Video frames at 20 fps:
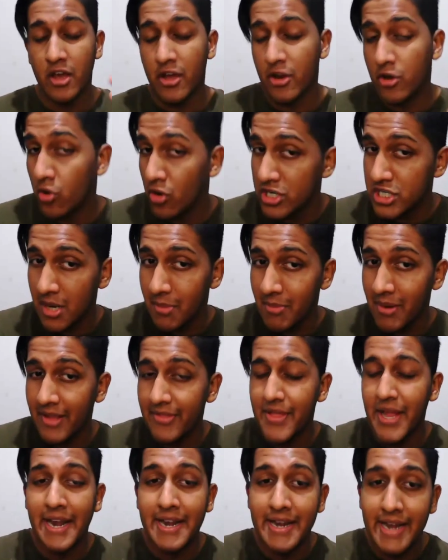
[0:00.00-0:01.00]
Rohit Sharma,
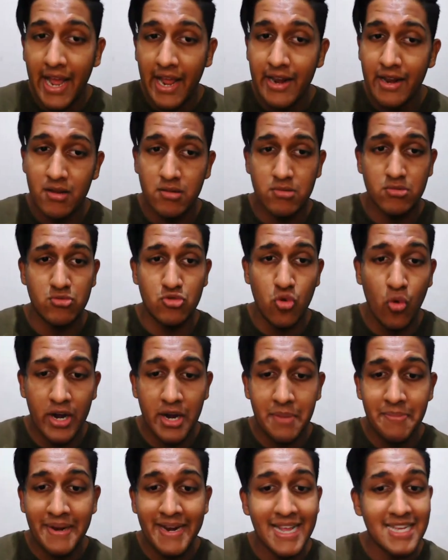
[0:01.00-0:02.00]
the entire
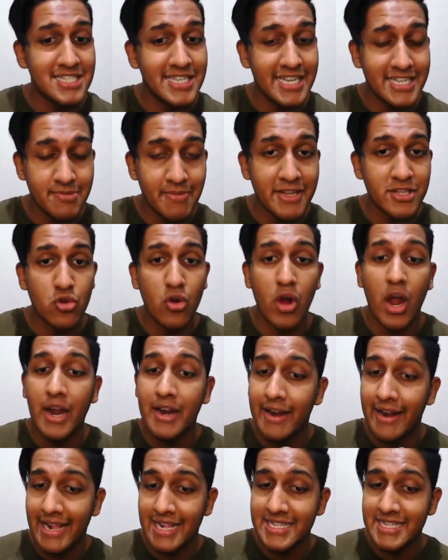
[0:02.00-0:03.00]
tournament, has just managed to score
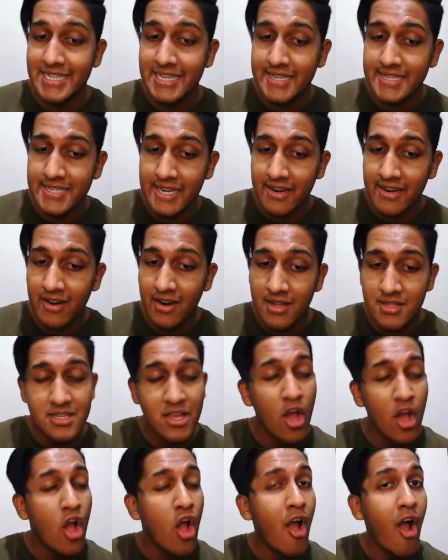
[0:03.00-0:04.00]
116 runs
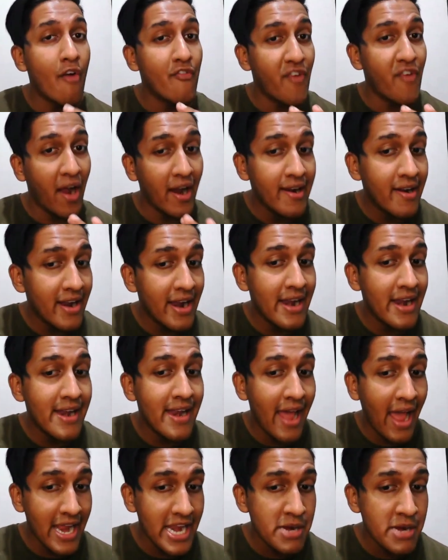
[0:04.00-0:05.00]
of
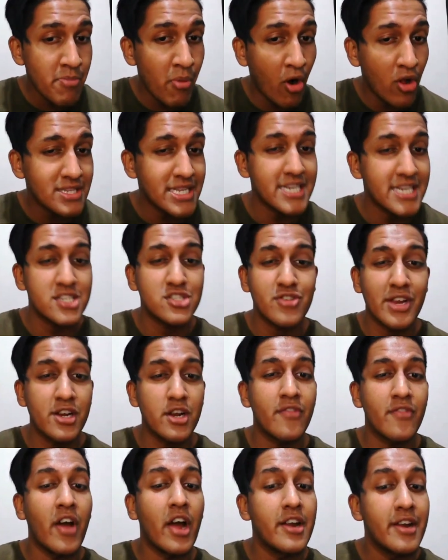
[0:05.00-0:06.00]
109 balls at a strike rate
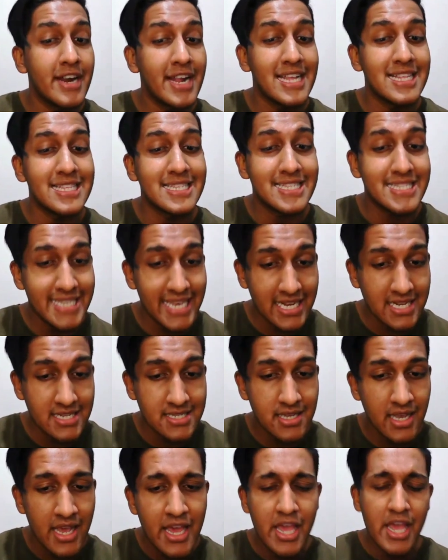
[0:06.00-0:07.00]
of
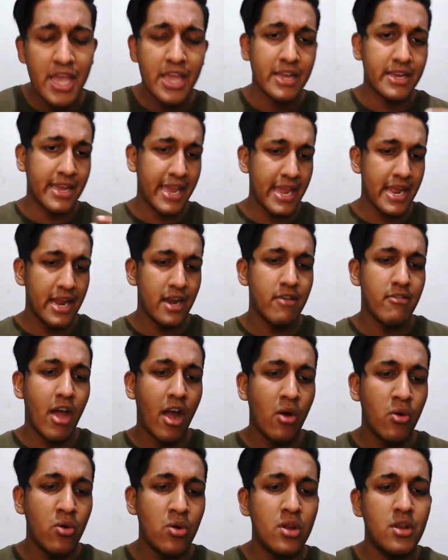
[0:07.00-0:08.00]
106. KL
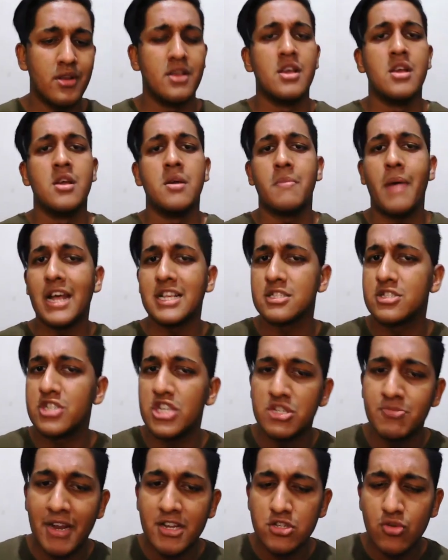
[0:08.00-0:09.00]
Rahul has
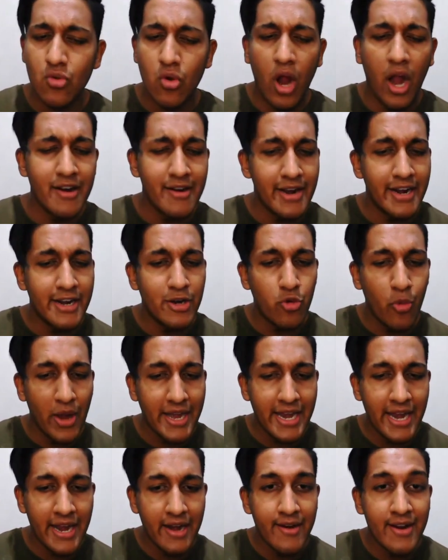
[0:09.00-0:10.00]
just managed to score
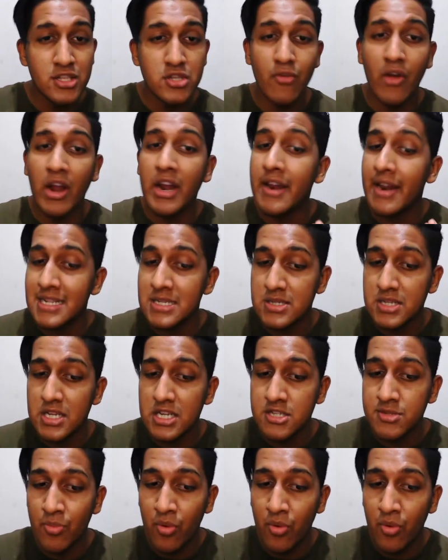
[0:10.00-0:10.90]
128 runs of 106